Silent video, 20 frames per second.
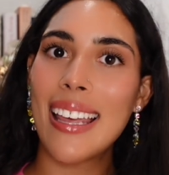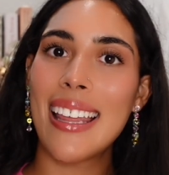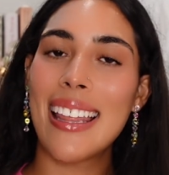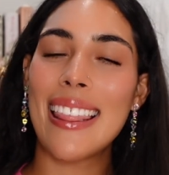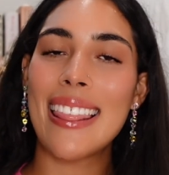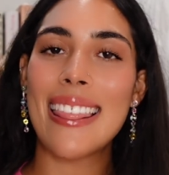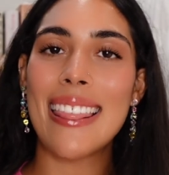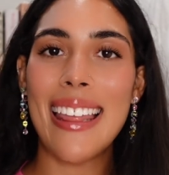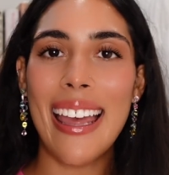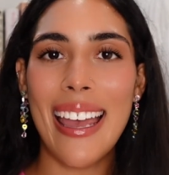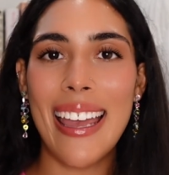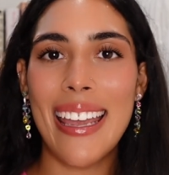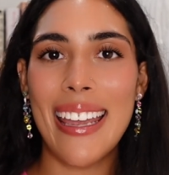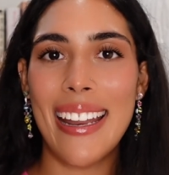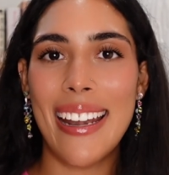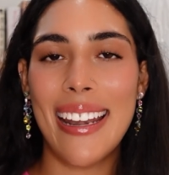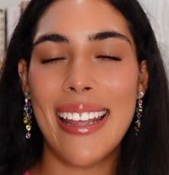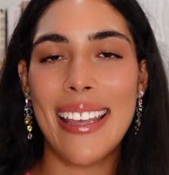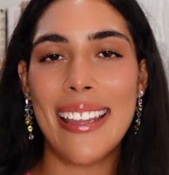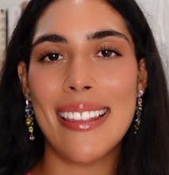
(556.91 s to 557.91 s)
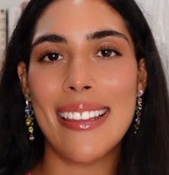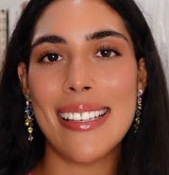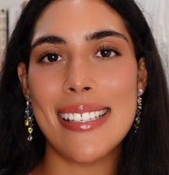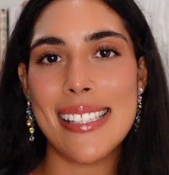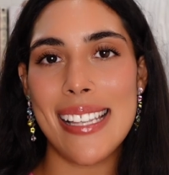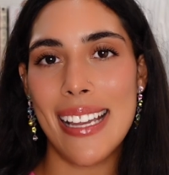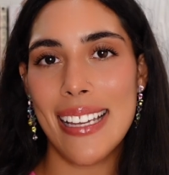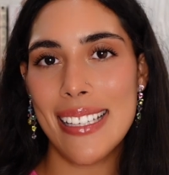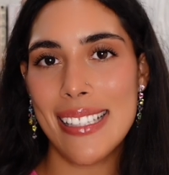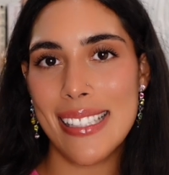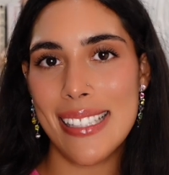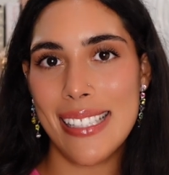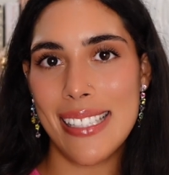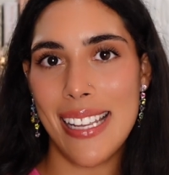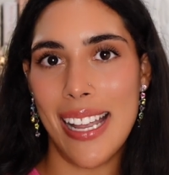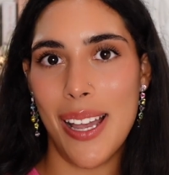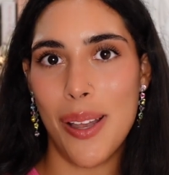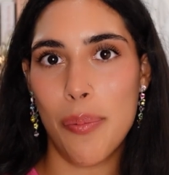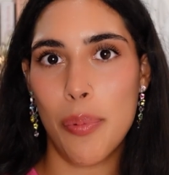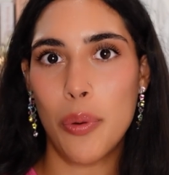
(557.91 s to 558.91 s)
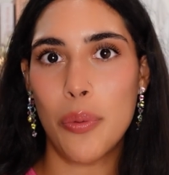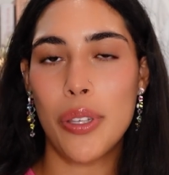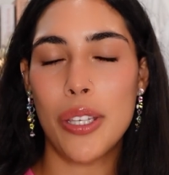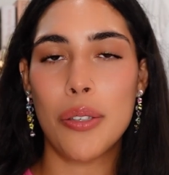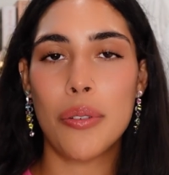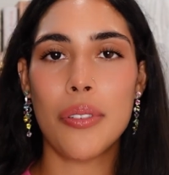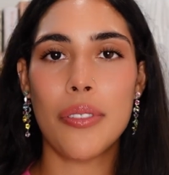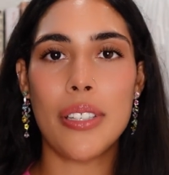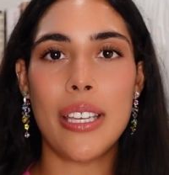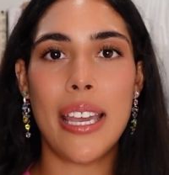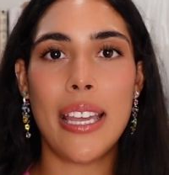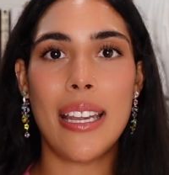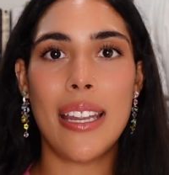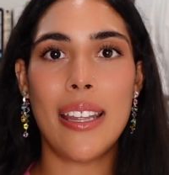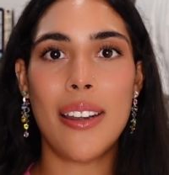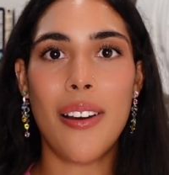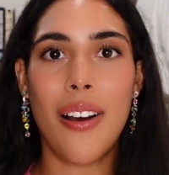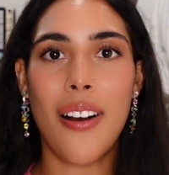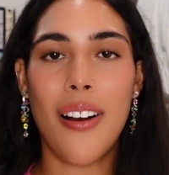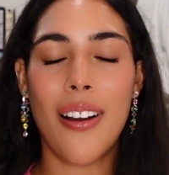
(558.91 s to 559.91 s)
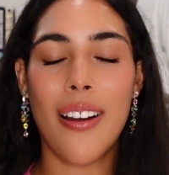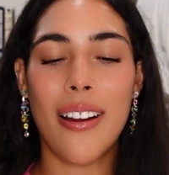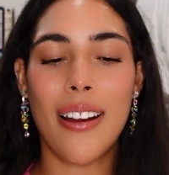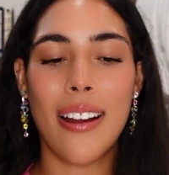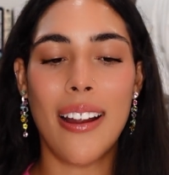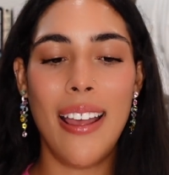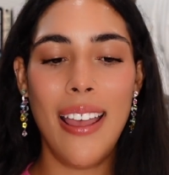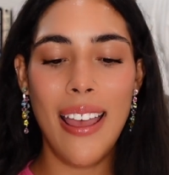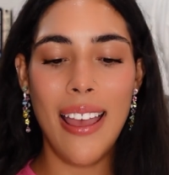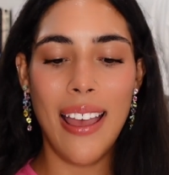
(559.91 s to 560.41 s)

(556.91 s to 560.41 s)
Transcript: Then in the second step, we created our